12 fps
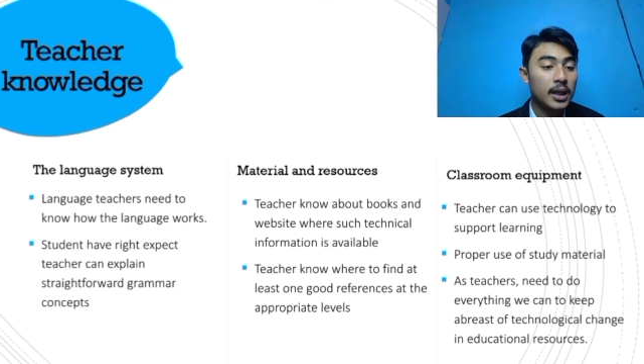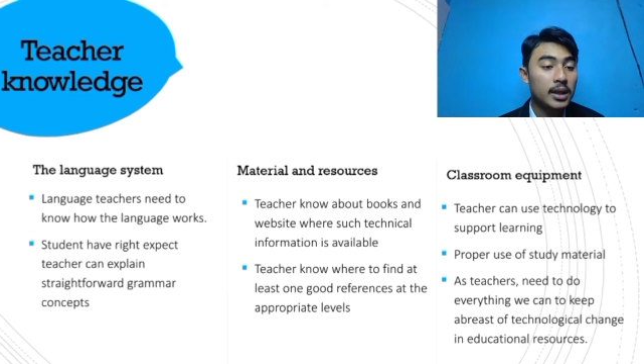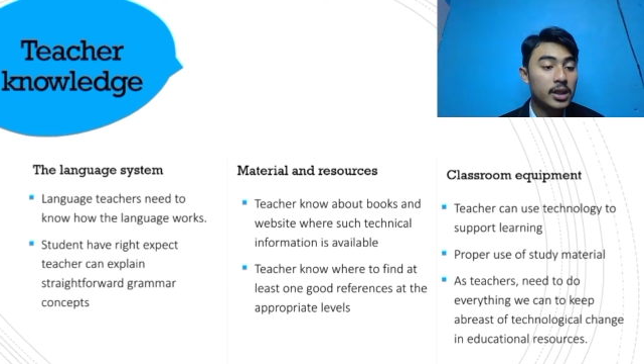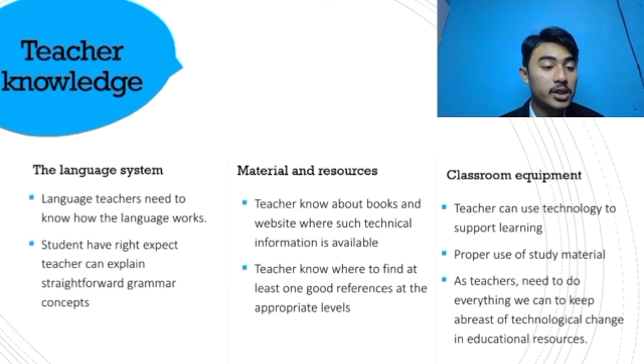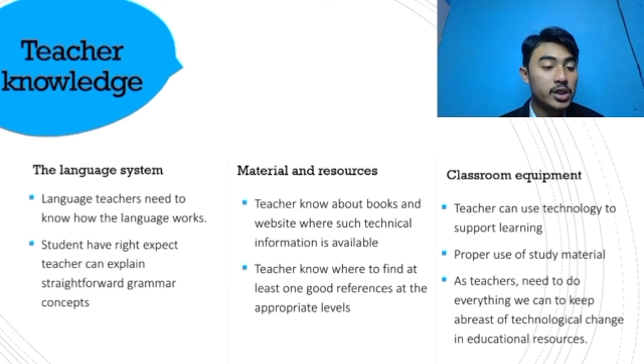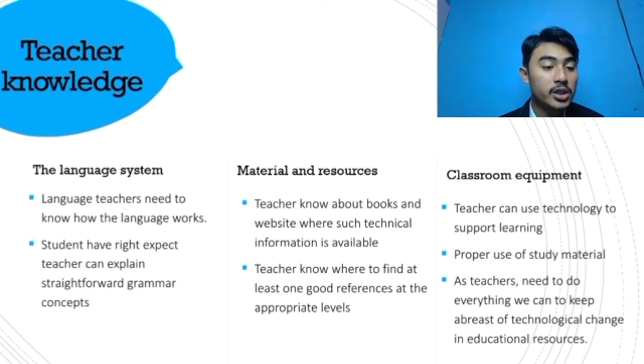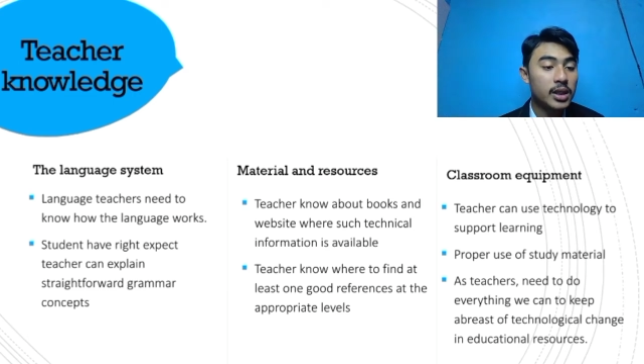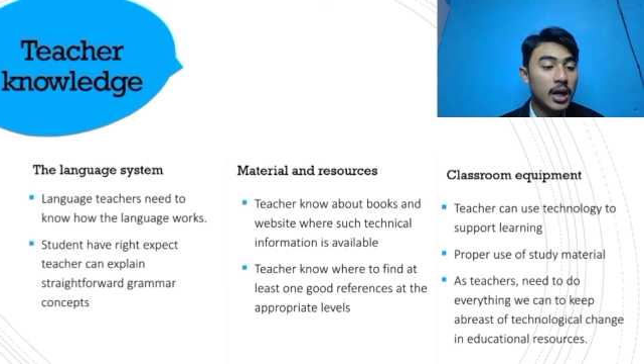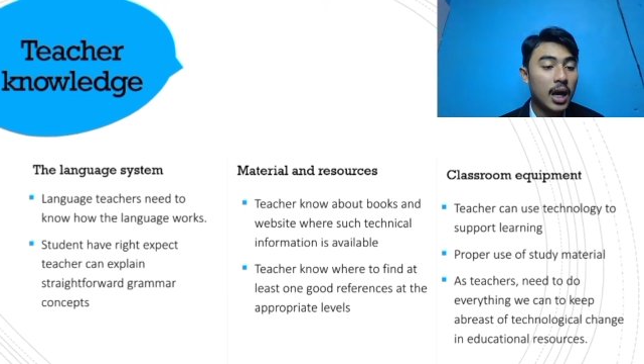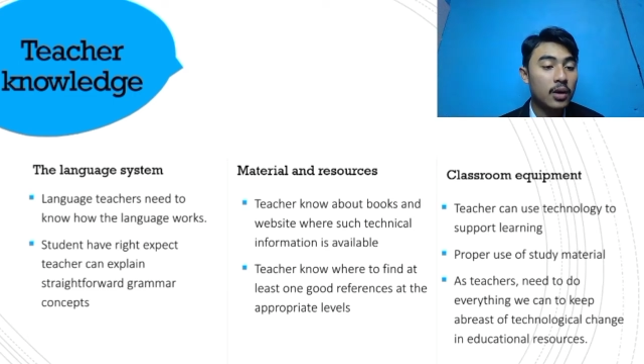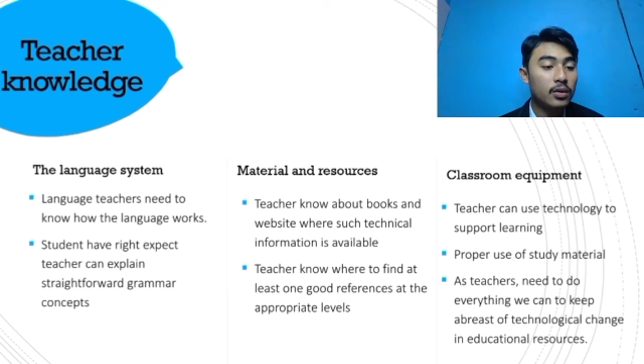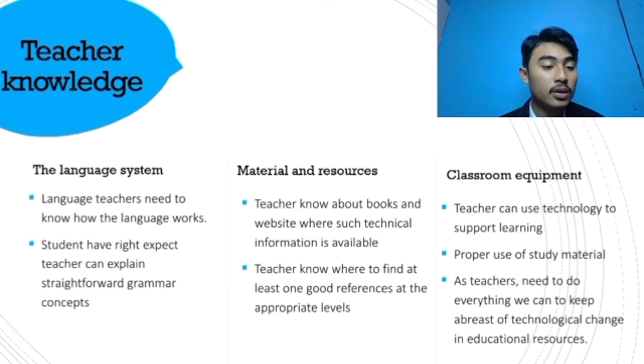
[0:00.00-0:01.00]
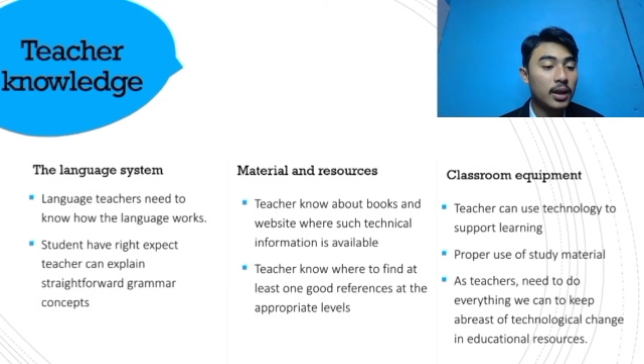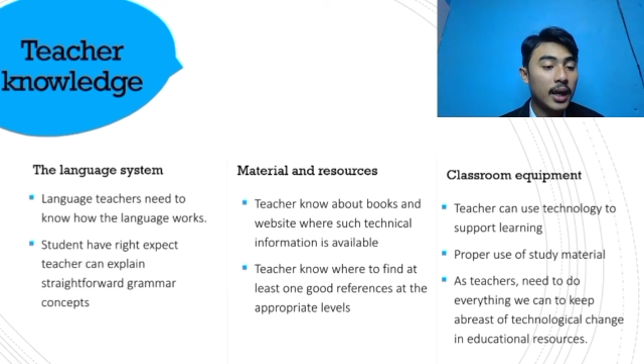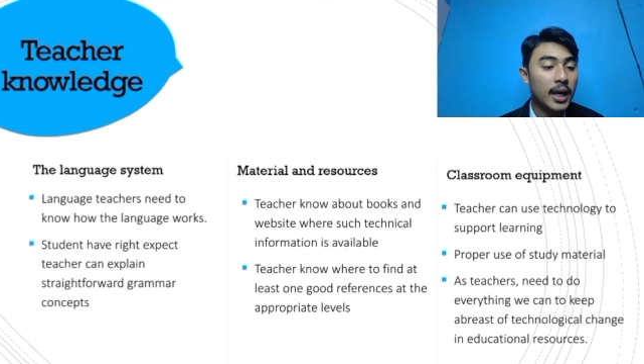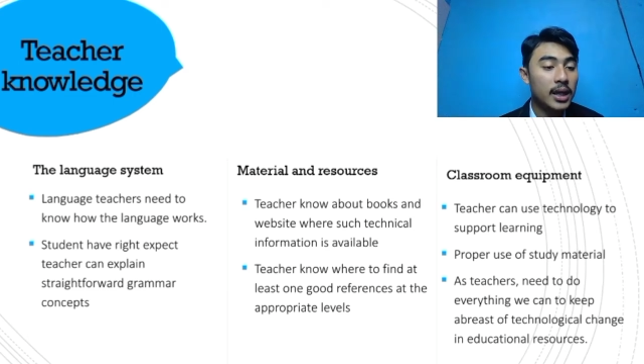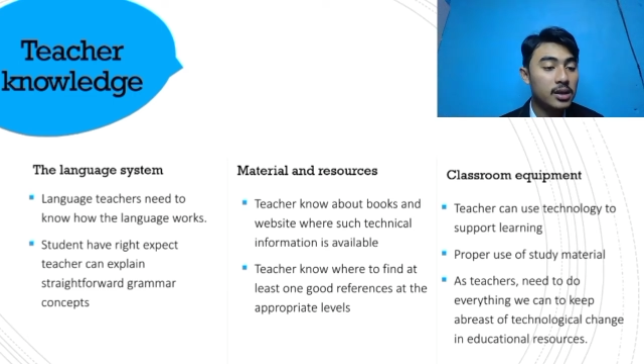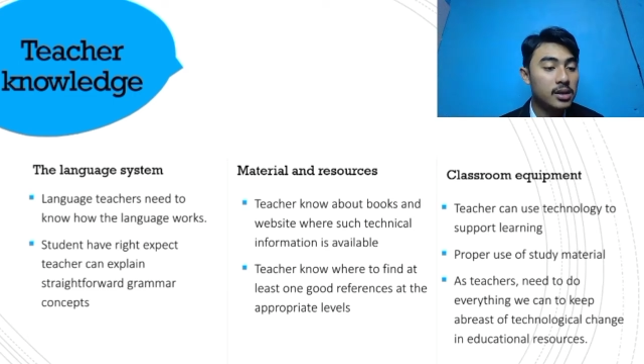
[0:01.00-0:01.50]
Teacher
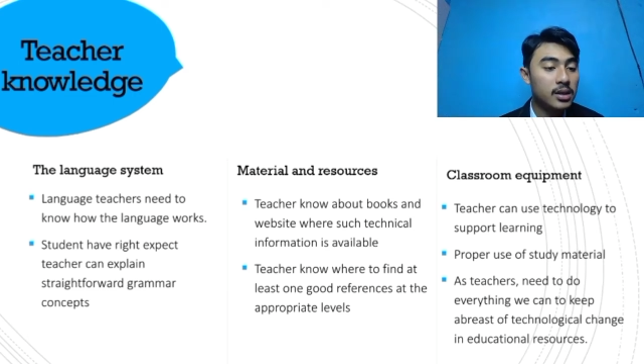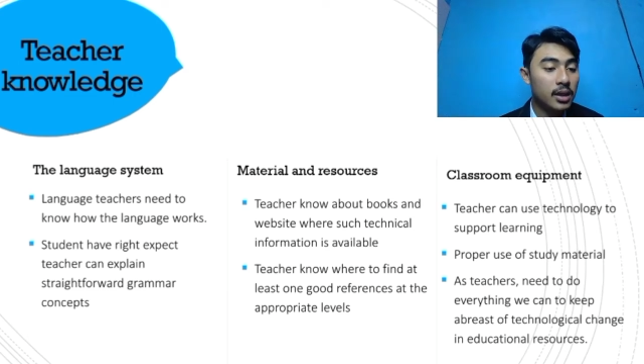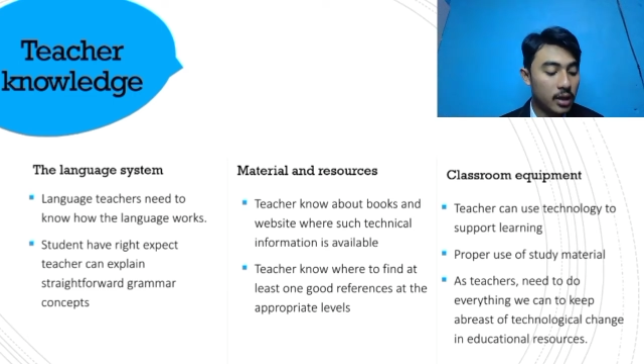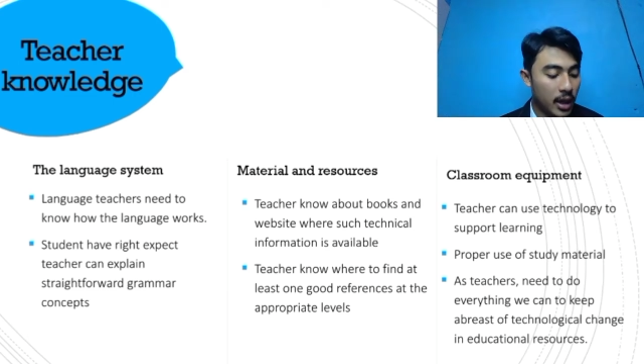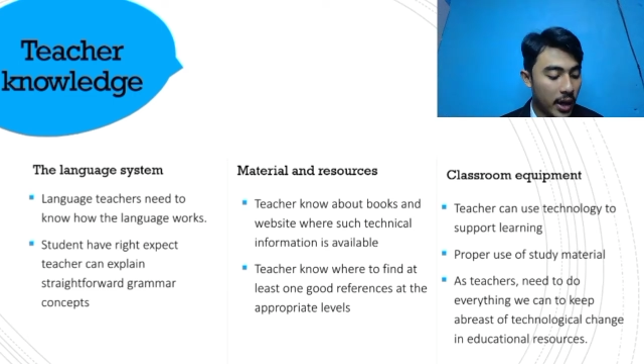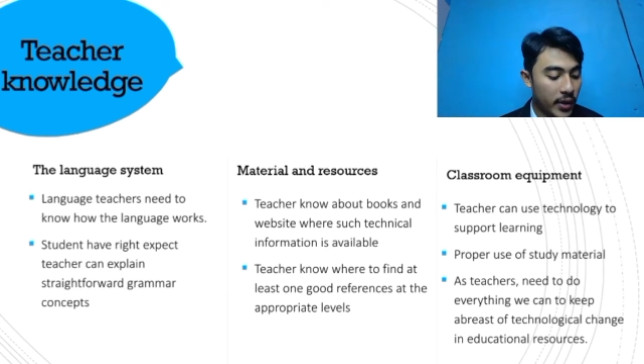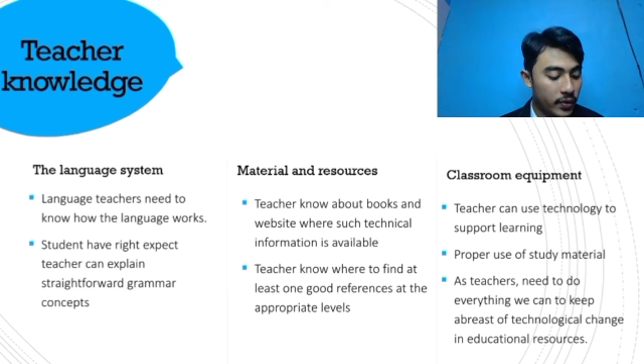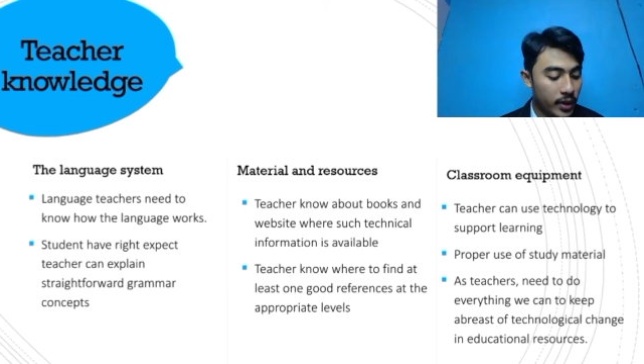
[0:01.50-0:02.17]
knowledge, there